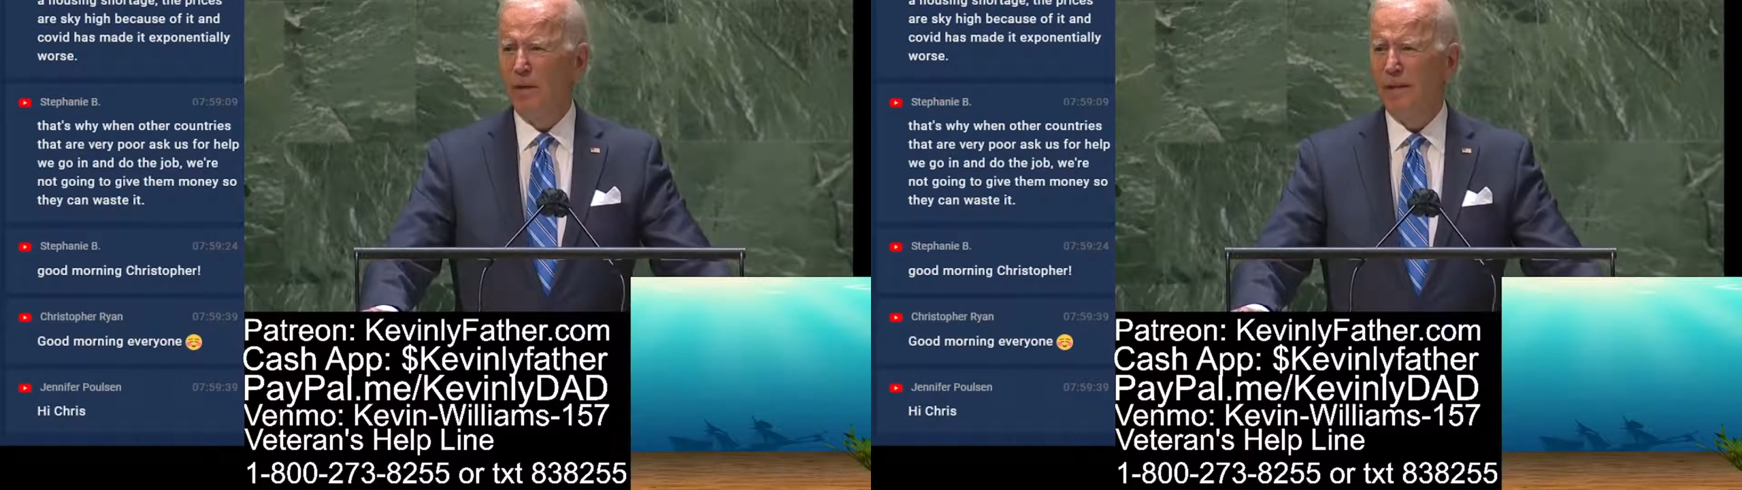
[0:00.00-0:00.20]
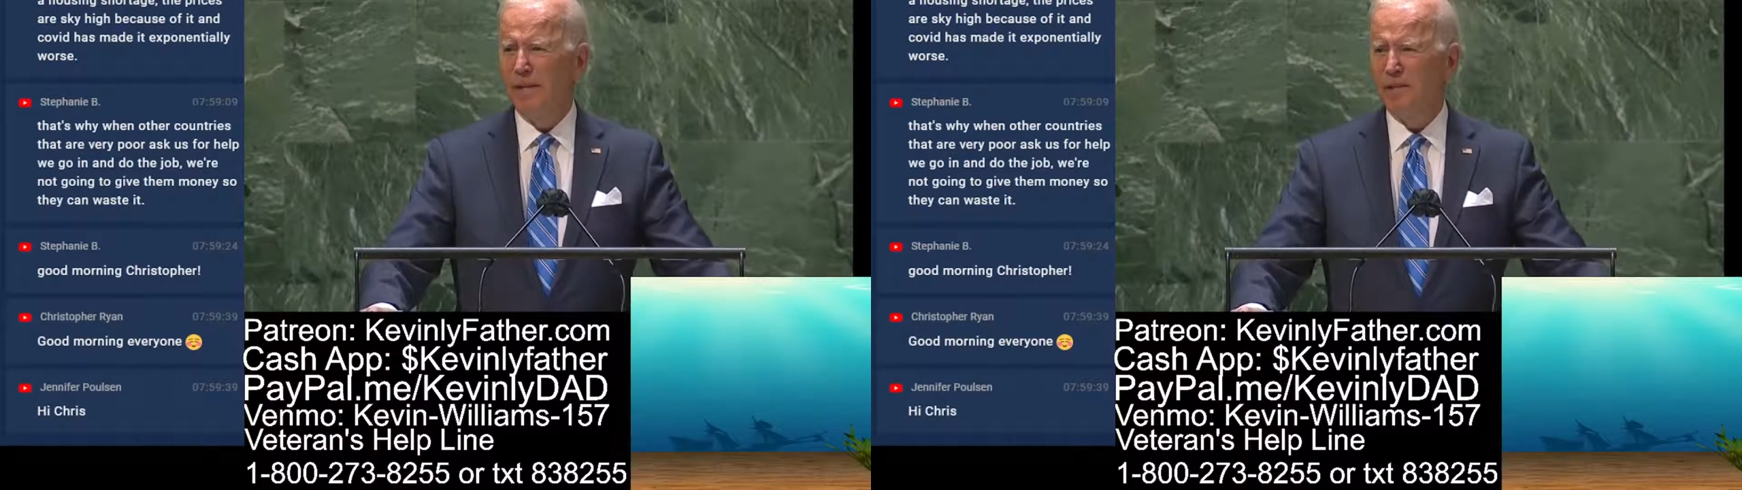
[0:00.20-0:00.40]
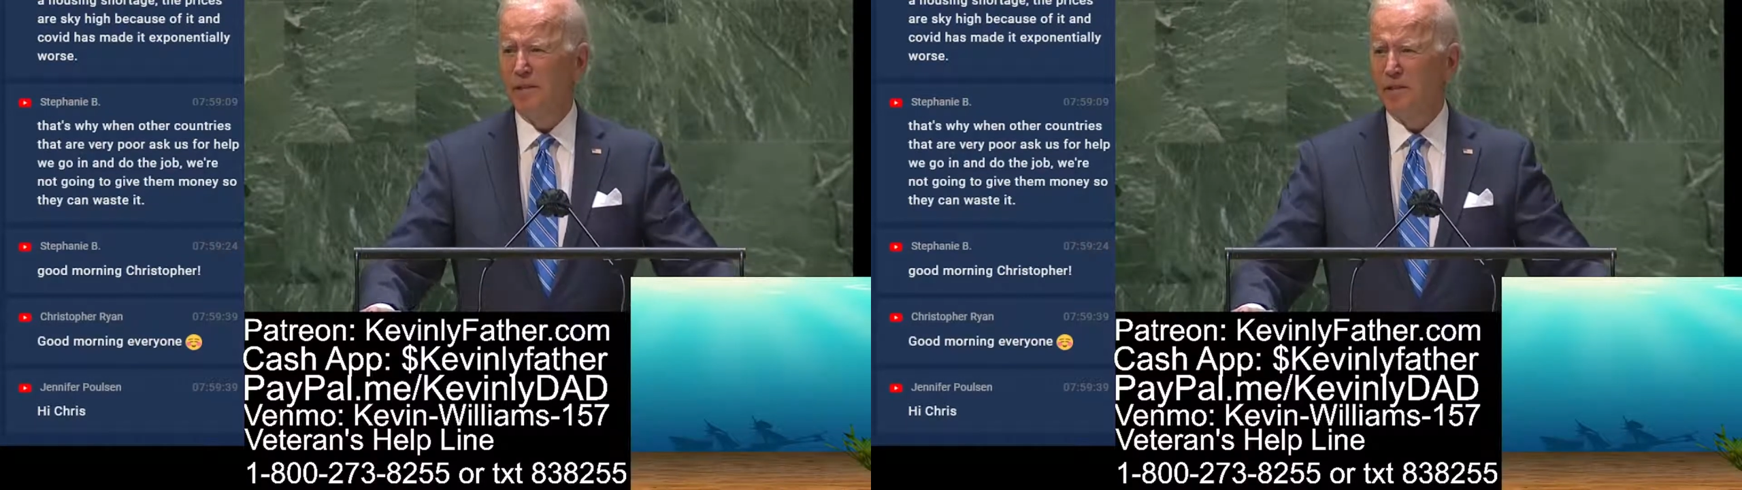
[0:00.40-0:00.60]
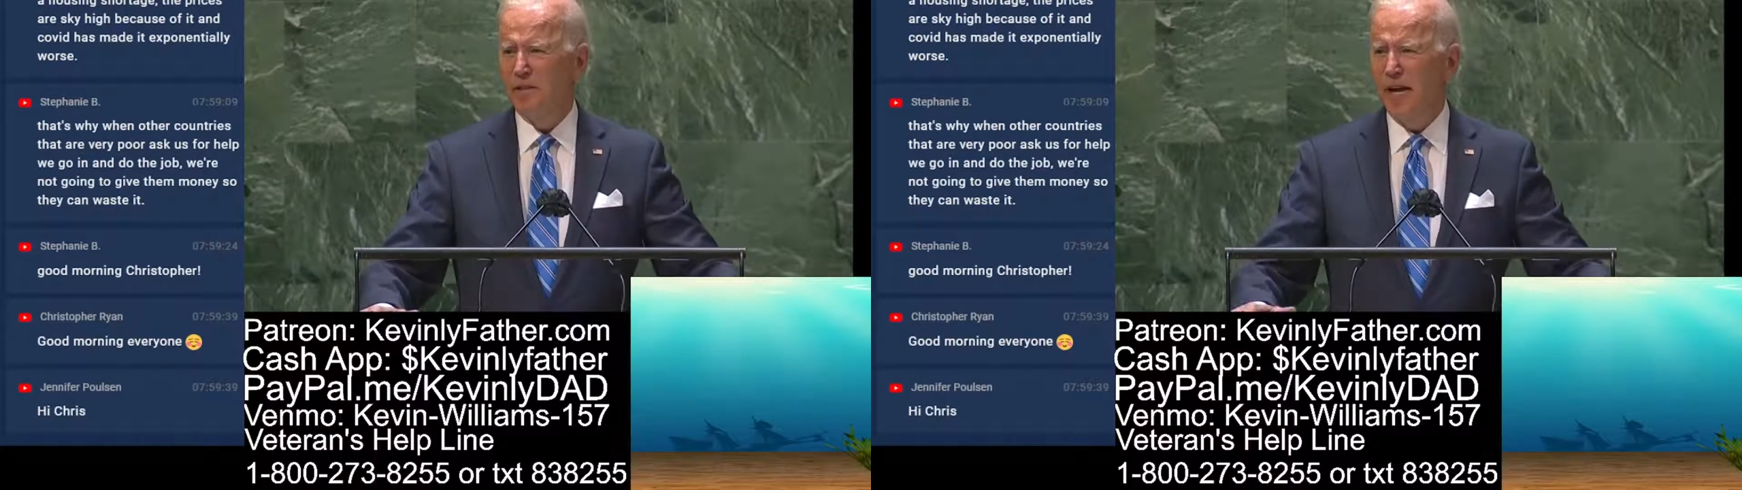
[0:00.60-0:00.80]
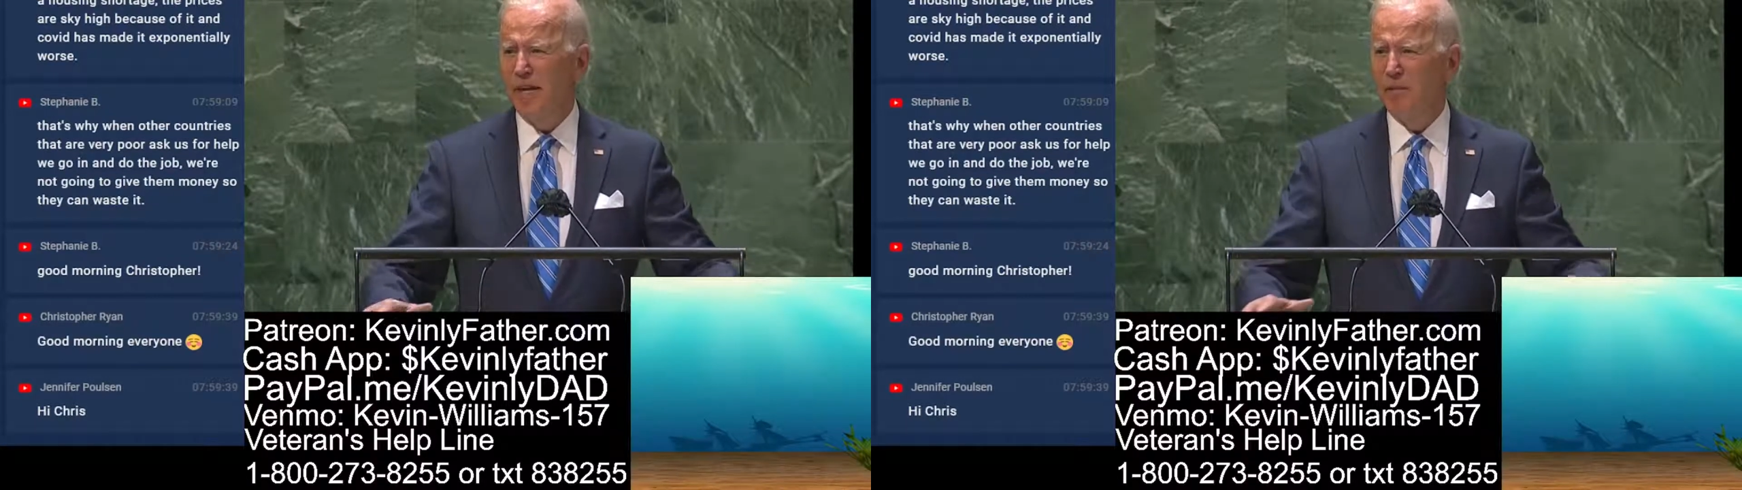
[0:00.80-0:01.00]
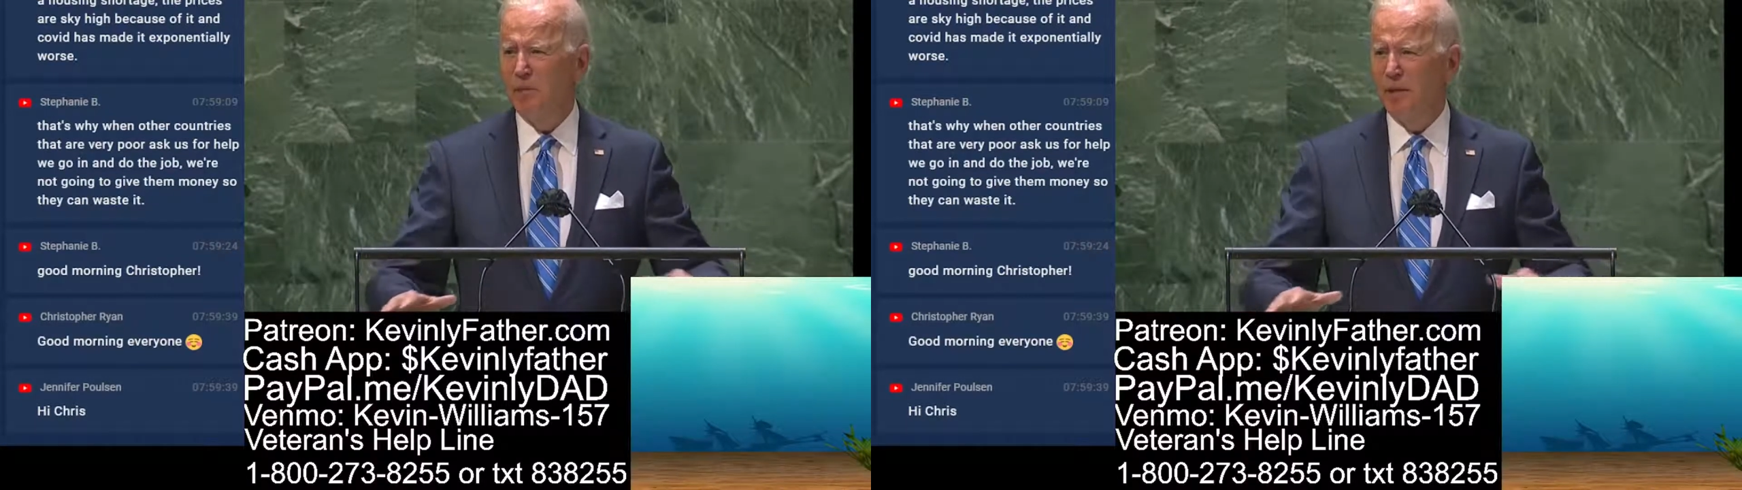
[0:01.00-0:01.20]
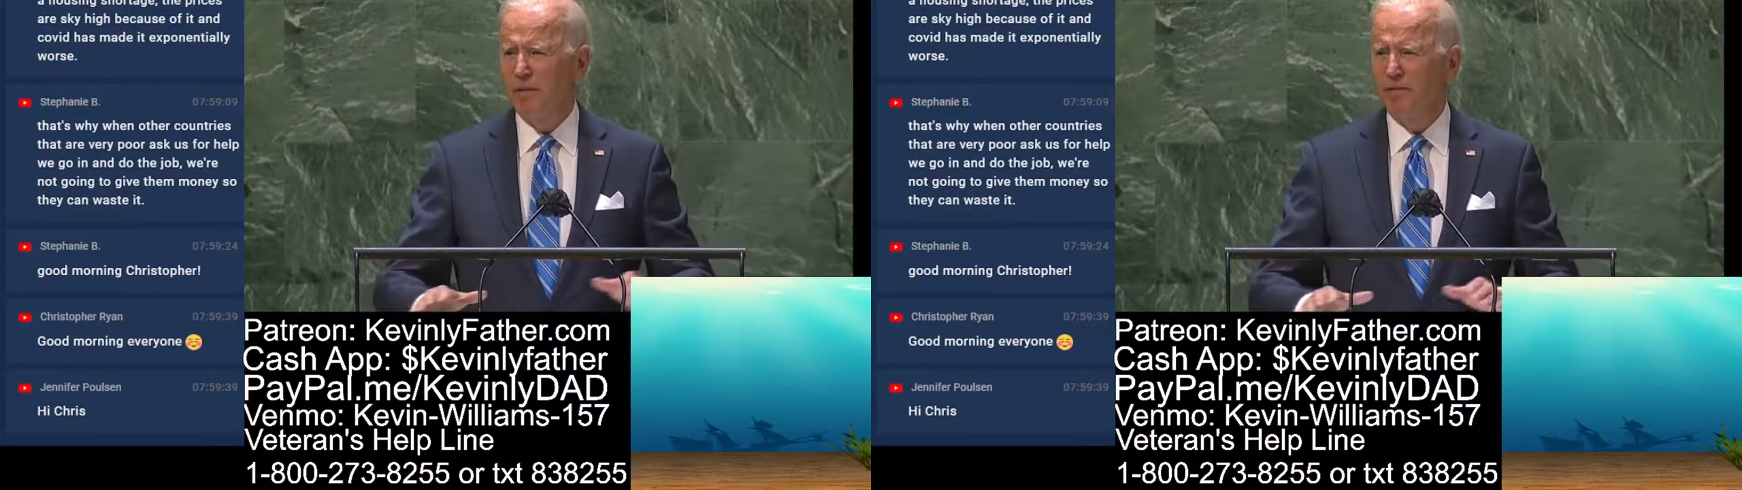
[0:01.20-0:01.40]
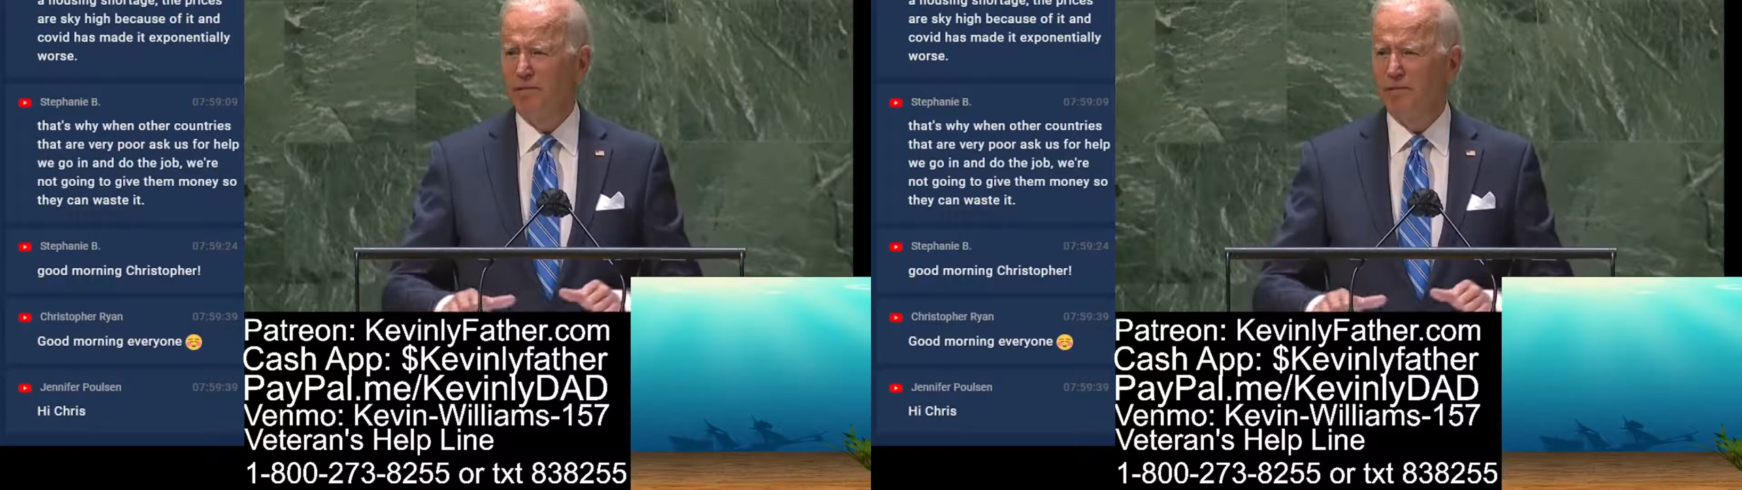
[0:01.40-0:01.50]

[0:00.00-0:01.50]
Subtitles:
can sustainably